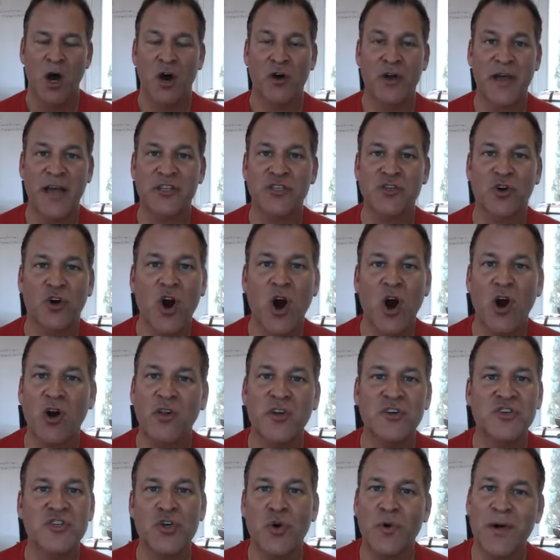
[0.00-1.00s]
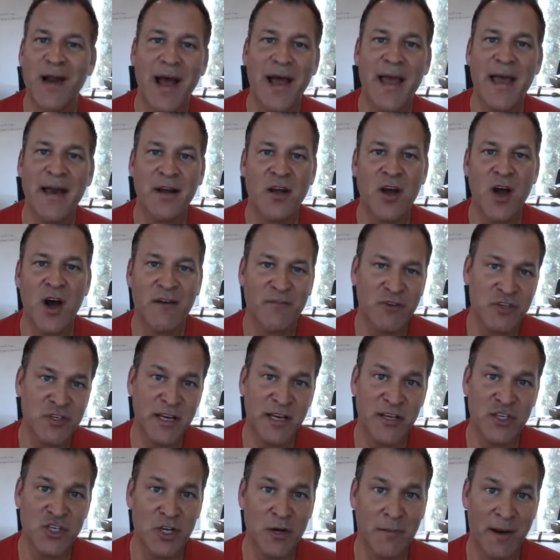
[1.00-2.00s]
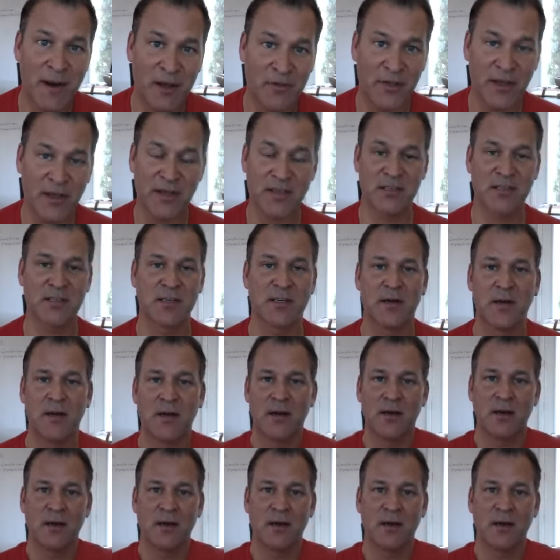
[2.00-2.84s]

Okay, so Carlos, you and I had a conversation about this.